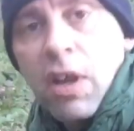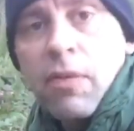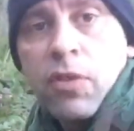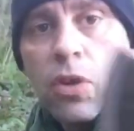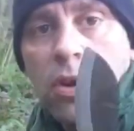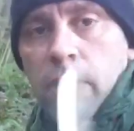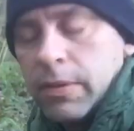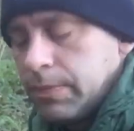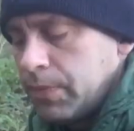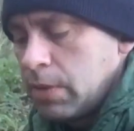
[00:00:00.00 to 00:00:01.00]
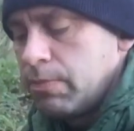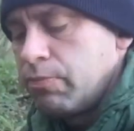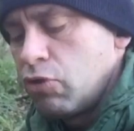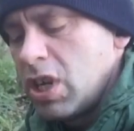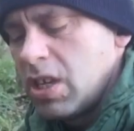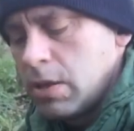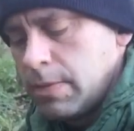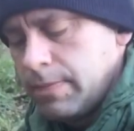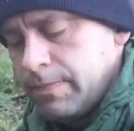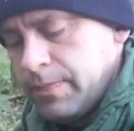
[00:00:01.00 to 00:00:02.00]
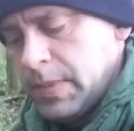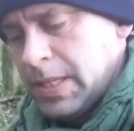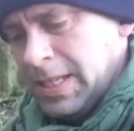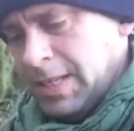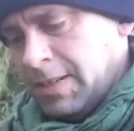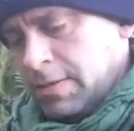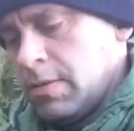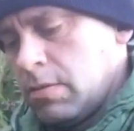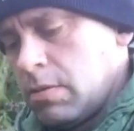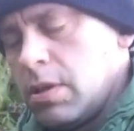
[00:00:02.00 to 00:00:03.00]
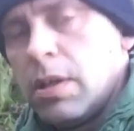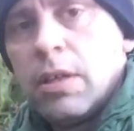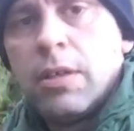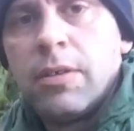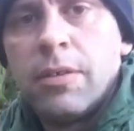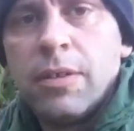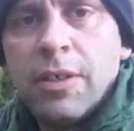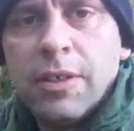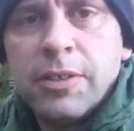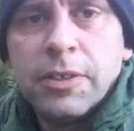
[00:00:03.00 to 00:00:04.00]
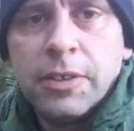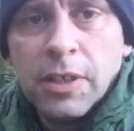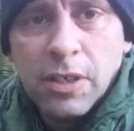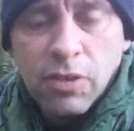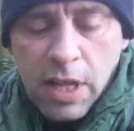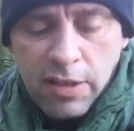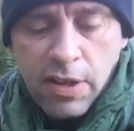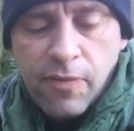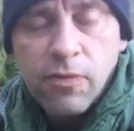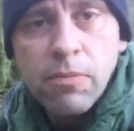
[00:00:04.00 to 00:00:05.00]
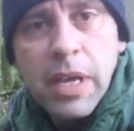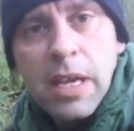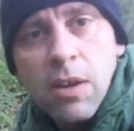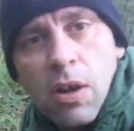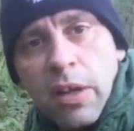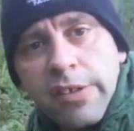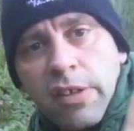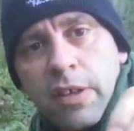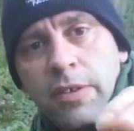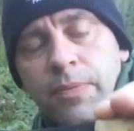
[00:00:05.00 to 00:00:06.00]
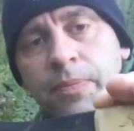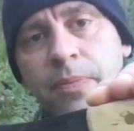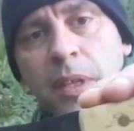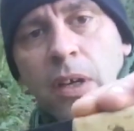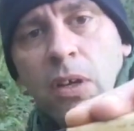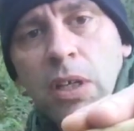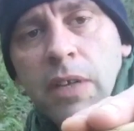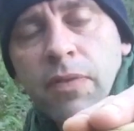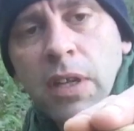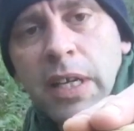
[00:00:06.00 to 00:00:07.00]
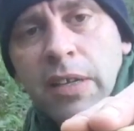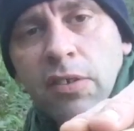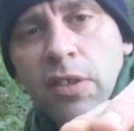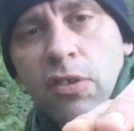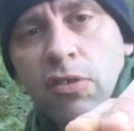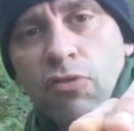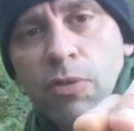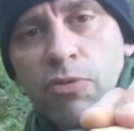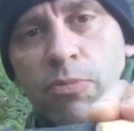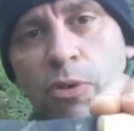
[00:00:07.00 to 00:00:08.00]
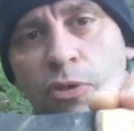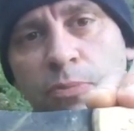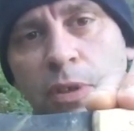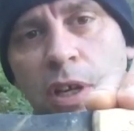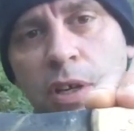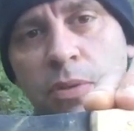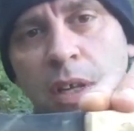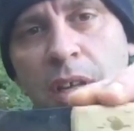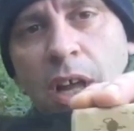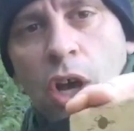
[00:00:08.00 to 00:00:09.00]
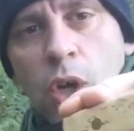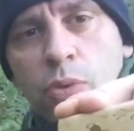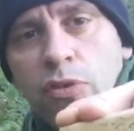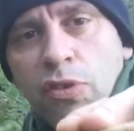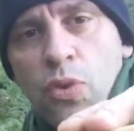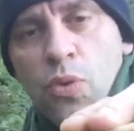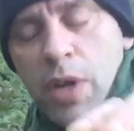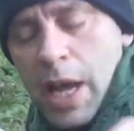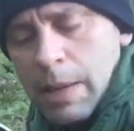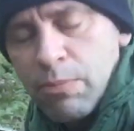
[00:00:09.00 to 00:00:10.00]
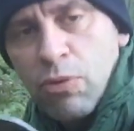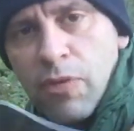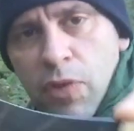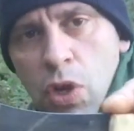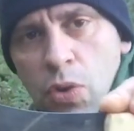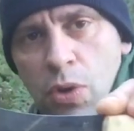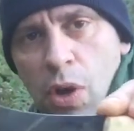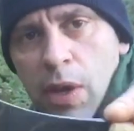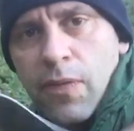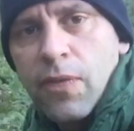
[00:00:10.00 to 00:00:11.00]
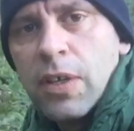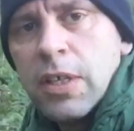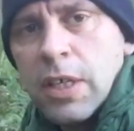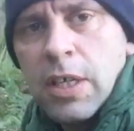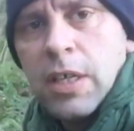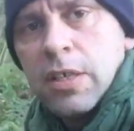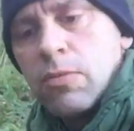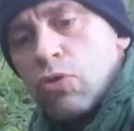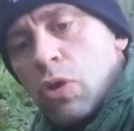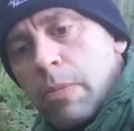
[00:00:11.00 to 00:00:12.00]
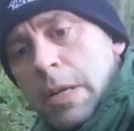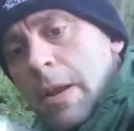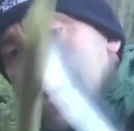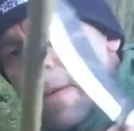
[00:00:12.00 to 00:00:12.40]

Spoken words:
that I've got. Brilliant. So that's it from me, guys. I'll leave the links in the description box below. Old school camp review knife, some chopping,